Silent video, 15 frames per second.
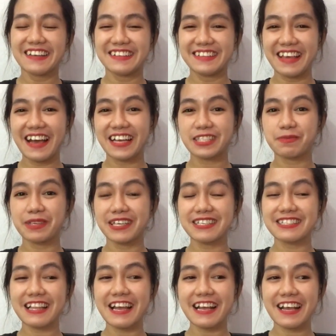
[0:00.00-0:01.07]
Yes,
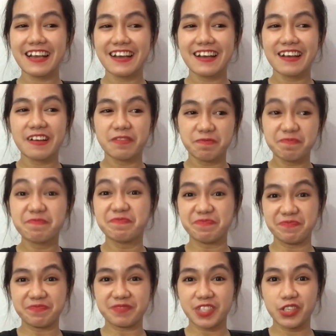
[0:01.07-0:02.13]
because like
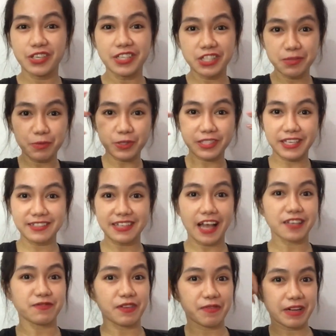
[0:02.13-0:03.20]
You need to
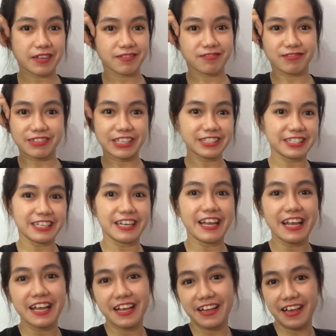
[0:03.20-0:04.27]
multitask, like
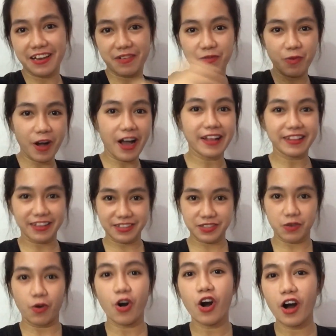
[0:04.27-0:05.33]
listening and what and
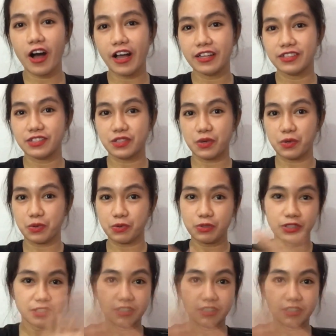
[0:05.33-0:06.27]
so on. So